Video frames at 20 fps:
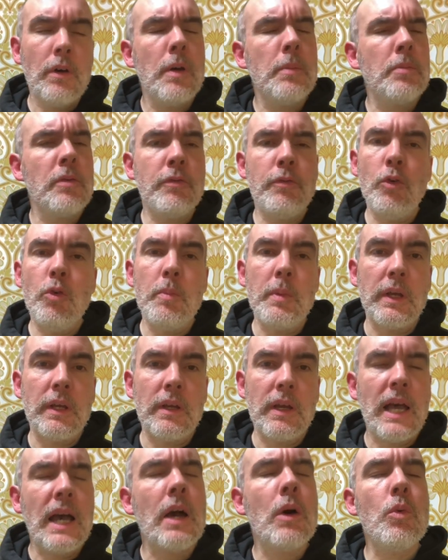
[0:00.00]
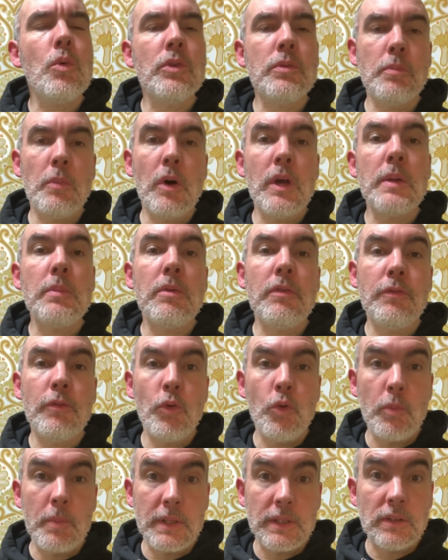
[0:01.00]
I'm performing. How was my
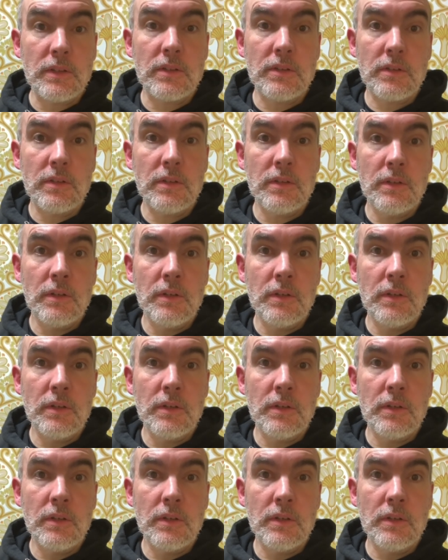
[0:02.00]
performance?